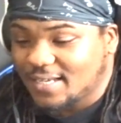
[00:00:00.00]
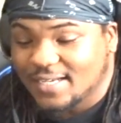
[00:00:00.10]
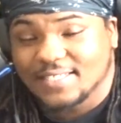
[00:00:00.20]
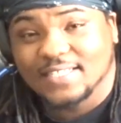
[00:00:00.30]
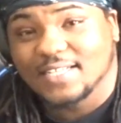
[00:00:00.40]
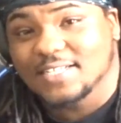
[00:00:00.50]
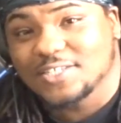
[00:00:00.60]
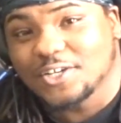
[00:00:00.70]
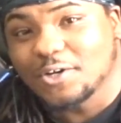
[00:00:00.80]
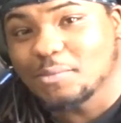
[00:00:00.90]
into
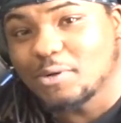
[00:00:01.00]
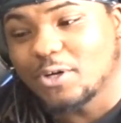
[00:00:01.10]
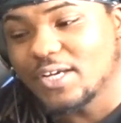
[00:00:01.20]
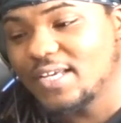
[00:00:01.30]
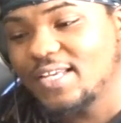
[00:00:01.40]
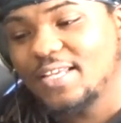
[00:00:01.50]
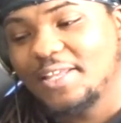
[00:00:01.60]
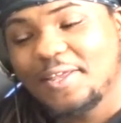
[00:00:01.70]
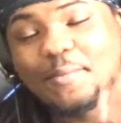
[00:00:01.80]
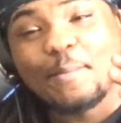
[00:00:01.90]
this YoungBoy.
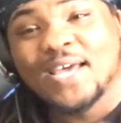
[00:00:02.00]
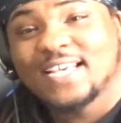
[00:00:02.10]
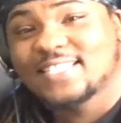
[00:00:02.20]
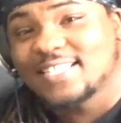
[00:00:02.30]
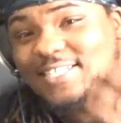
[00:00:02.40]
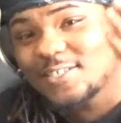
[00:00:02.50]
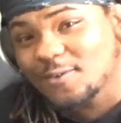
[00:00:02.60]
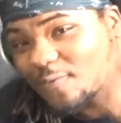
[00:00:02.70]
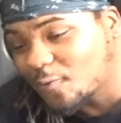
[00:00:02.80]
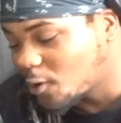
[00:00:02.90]
Message
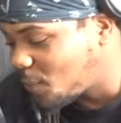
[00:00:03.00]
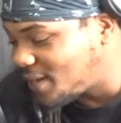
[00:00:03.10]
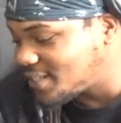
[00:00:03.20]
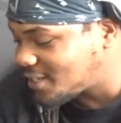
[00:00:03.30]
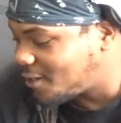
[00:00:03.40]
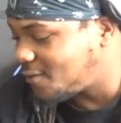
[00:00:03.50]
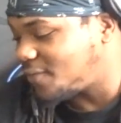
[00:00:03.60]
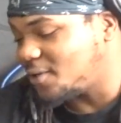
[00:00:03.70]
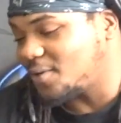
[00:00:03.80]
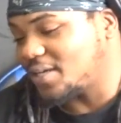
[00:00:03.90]
from a jail
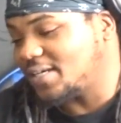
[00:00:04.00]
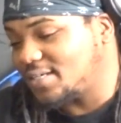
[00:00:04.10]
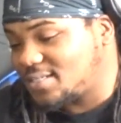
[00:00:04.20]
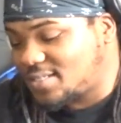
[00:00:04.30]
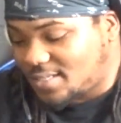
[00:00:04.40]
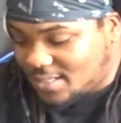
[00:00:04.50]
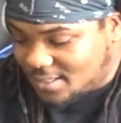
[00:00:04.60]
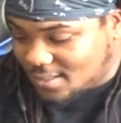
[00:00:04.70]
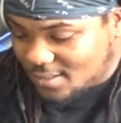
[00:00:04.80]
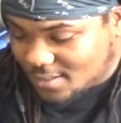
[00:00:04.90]
phone, guys.
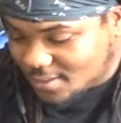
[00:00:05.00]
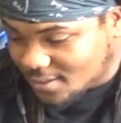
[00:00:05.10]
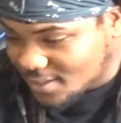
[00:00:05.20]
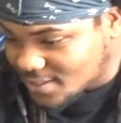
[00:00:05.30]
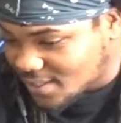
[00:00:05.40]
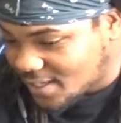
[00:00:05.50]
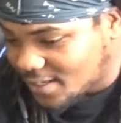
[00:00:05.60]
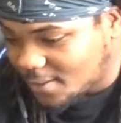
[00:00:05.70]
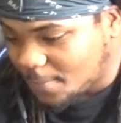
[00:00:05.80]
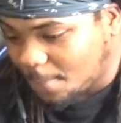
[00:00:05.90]
Let's get
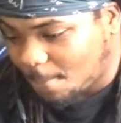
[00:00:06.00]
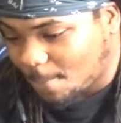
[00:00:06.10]
it.